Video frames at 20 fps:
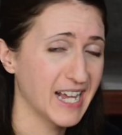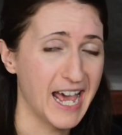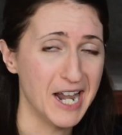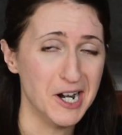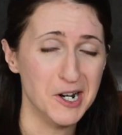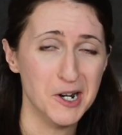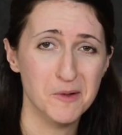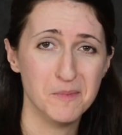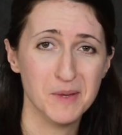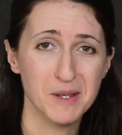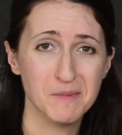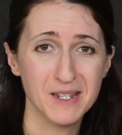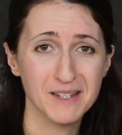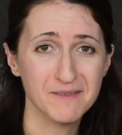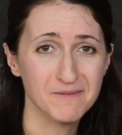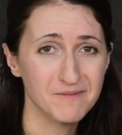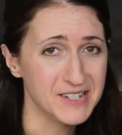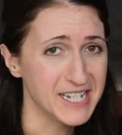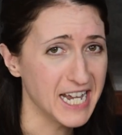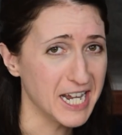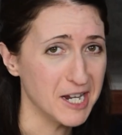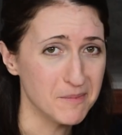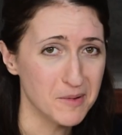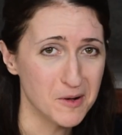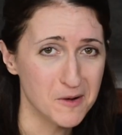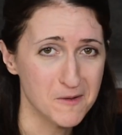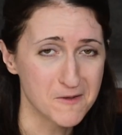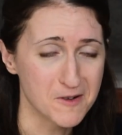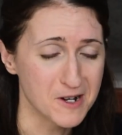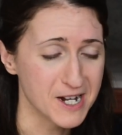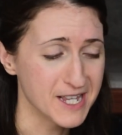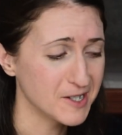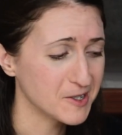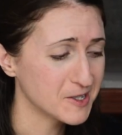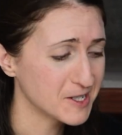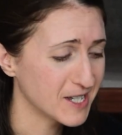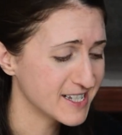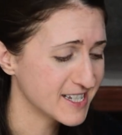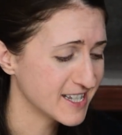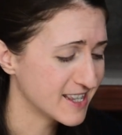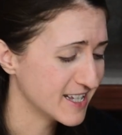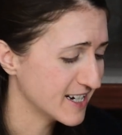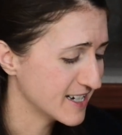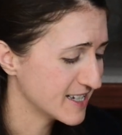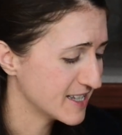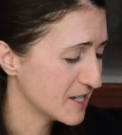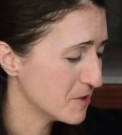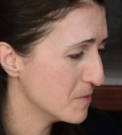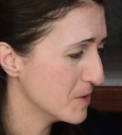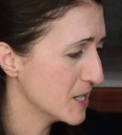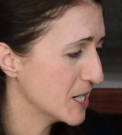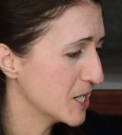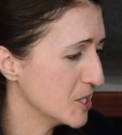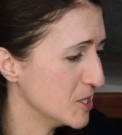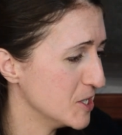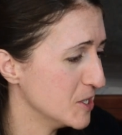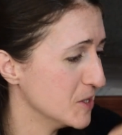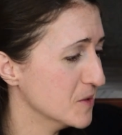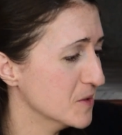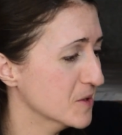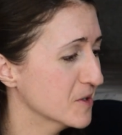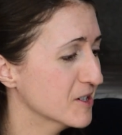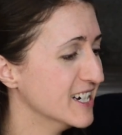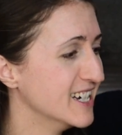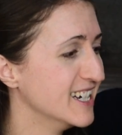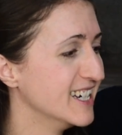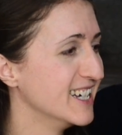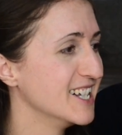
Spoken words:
I don't know, maybe tape over it. There's lots of things that we could do